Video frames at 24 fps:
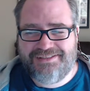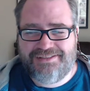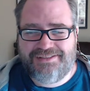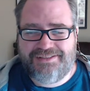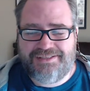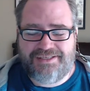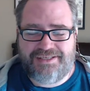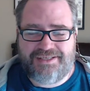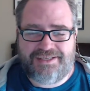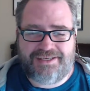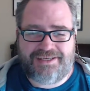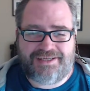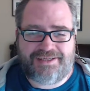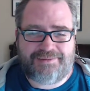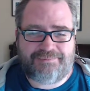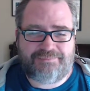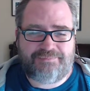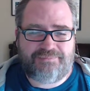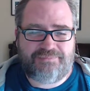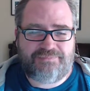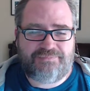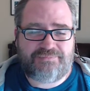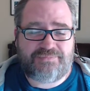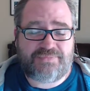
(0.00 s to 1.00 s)

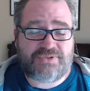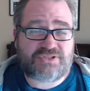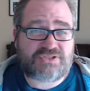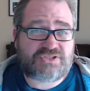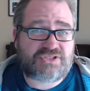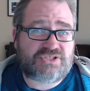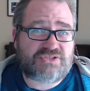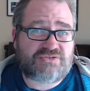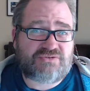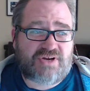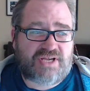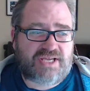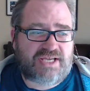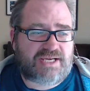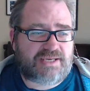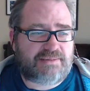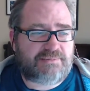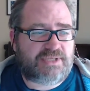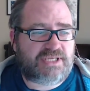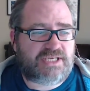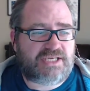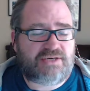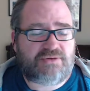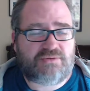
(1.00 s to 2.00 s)
But she's right. I'm
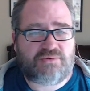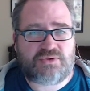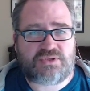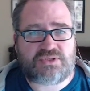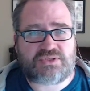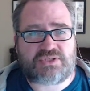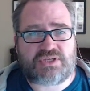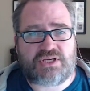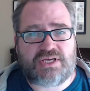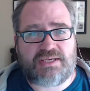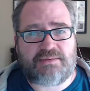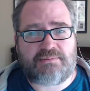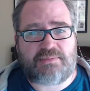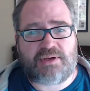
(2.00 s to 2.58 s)
in here all the time.